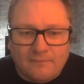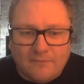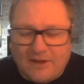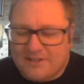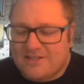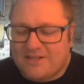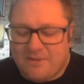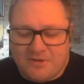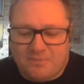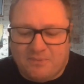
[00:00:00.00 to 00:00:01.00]
Thanks, Tim.
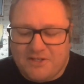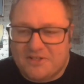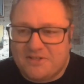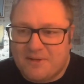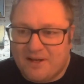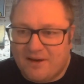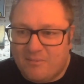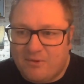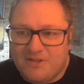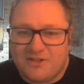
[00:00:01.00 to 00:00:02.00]
It was a pleasure to be here
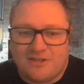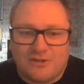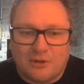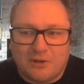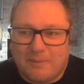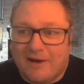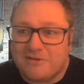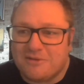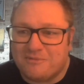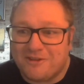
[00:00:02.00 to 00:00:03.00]
and pleasure to talk
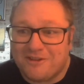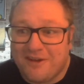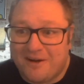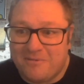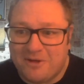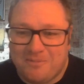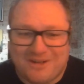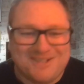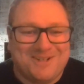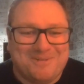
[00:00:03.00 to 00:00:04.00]
about something that I'm really
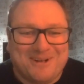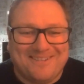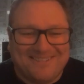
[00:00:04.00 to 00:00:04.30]
passionate about.